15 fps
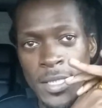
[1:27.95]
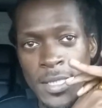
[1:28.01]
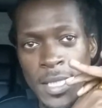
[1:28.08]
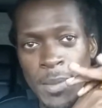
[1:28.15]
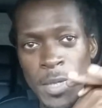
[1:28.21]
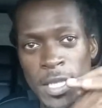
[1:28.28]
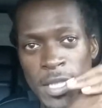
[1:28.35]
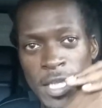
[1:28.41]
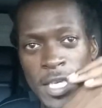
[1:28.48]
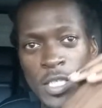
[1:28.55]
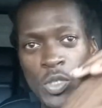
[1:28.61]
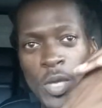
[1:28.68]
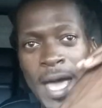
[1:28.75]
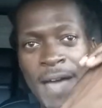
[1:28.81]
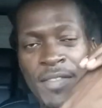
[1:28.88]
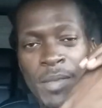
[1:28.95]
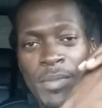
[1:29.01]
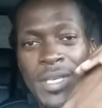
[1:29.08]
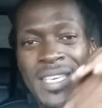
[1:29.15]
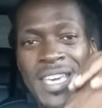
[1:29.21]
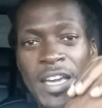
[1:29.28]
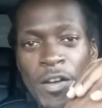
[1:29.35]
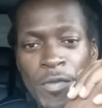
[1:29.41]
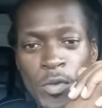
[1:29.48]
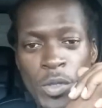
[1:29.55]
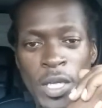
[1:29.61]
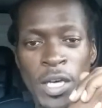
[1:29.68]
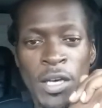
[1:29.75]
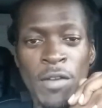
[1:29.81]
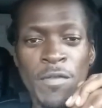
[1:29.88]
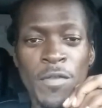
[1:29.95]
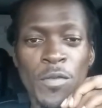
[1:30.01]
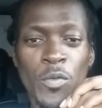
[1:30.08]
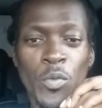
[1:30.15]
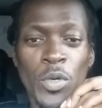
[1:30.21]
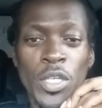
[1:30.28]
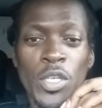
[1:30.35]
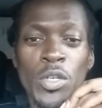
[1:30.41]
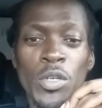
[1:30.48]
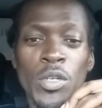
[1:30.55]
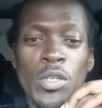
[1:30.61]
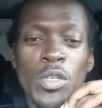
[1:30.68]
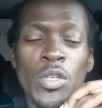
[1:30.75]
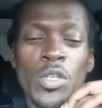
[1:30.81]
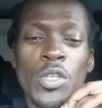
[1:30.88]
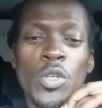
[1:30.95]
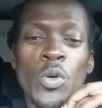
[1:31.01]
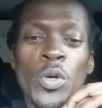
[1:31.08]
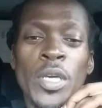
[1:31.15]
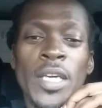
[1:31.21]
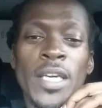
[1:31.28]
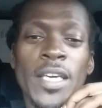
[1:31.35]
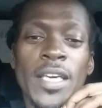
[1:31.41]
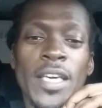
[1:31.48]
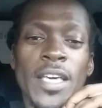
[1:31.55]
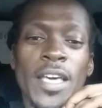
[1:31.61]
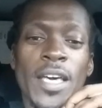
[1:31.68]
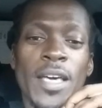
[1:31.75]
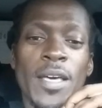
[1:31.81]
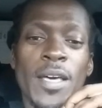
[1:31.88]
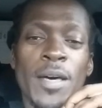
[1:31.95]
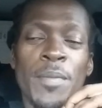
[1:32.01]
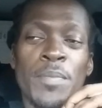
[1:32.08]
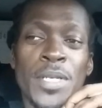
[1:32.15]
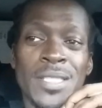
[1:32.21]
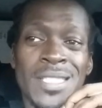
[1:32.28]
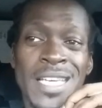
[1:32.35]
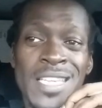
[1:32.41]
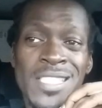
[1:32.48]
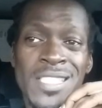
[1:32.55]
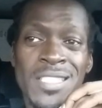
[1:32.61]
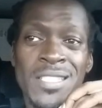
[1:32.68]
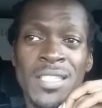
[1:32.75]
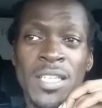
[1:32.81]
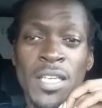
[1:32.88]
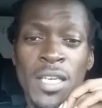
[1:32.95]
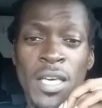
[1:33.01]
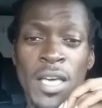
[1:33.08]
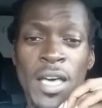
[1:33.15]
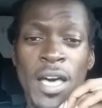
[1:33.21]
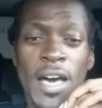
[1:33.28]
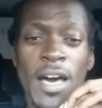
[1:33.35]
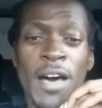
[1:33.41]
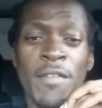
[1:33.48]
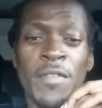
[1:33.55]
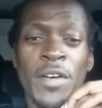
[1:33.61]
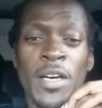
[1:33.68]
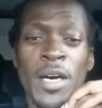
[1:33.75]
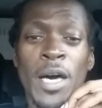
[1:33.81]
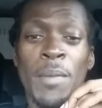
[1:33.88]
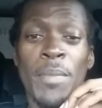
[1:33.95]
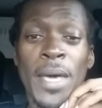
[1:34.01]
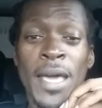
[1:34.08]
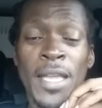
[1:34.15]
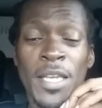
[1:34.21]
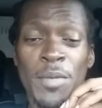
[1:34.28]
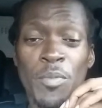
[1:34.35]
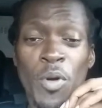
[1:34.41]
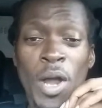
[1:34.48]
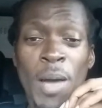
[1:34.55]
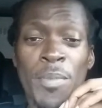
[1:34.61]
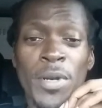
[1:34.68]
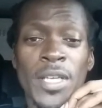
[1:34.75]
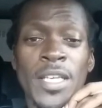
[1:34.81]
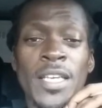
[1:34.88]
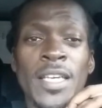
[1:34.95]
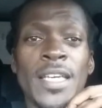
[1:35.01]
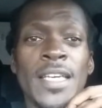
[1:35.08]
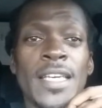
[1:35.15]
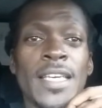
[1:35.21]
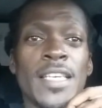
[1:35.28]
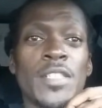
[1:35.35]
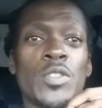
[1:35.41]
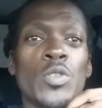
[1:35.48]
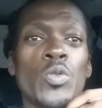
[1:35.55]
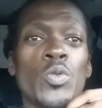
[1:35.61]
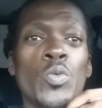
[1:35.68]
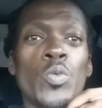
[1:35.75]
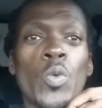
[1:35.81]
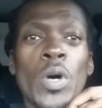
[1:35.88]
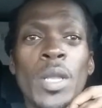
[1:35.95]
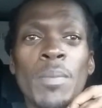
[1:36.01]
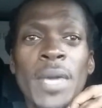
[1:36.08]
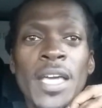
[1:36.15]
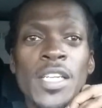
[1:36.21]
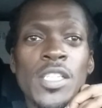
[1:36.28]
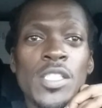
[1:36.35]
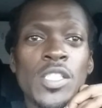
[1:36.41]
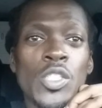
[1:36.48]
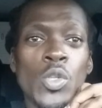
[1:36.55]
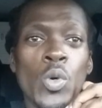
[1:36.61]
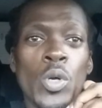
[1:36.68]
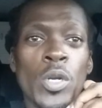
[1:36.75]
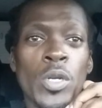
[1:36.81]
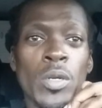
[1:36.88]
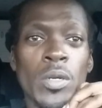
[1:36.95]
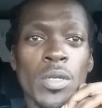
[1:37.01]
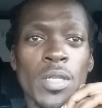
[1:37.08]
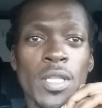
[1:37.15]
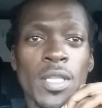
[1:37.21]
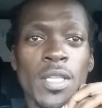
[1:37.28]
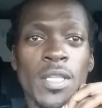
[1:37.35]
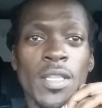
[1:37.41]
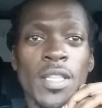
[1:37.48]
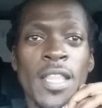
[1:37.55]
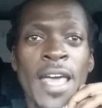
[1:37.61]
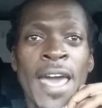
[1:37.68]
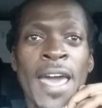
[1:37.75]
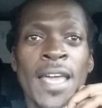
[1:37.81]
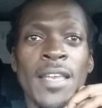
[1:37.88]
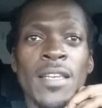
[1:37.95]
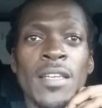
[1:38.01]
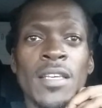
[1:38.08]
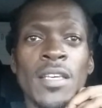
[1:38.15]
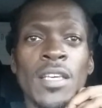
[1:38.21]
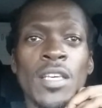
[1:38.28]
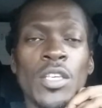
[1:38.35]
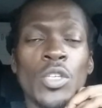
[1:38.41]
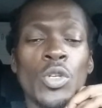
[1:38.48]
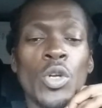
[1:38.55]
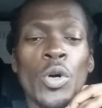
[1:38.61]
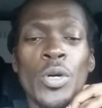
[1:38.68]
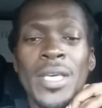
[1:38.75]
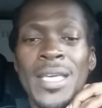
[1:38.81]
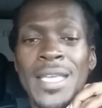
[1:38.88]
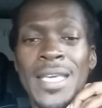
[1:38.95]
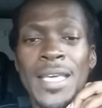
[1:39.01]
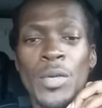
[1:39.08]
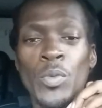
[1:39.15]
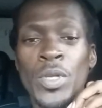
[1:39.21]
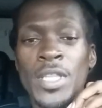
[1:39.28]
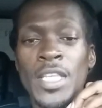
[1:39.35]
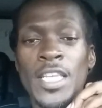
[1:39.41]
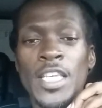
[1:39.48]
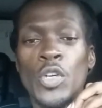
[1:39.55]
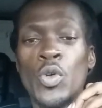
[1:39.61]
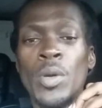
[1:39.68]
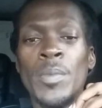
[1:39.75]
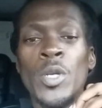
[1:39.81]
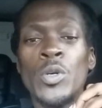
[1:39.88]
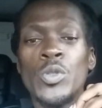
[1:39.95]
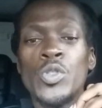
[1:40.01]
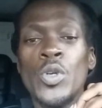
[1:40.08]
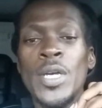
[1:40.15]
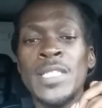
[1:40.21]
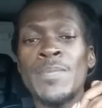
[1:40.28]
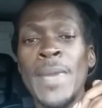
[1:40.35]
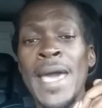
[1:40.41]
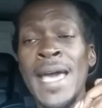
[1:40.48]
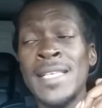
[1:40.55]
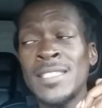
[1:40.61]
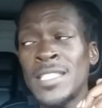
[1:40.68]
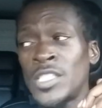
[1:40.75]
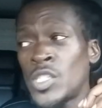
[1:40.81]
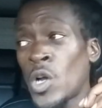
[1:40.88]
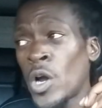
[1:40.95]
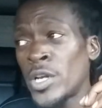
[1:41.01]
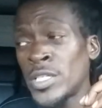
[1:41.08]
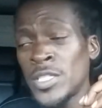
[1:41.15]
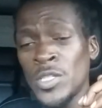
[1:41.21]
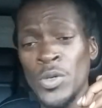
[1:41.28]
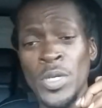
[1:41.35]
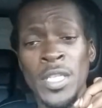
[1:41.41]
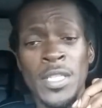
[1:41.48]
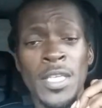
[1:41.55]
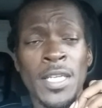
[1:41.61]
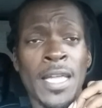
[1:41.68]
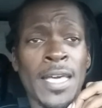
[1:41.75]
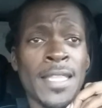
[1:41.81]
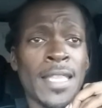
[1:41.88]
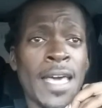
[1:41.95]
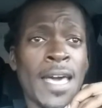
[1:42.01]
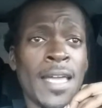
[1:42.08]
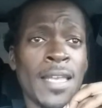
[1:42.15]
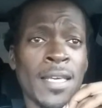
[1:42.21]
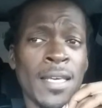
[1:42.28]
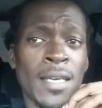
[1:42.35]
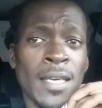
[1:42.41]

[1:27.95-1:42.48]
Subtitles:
Some of the things you have to be careful of when you're doing a possession of an abandoned property is you want to make sure that you don't get hit with any criminal trespassing charges or anything like that.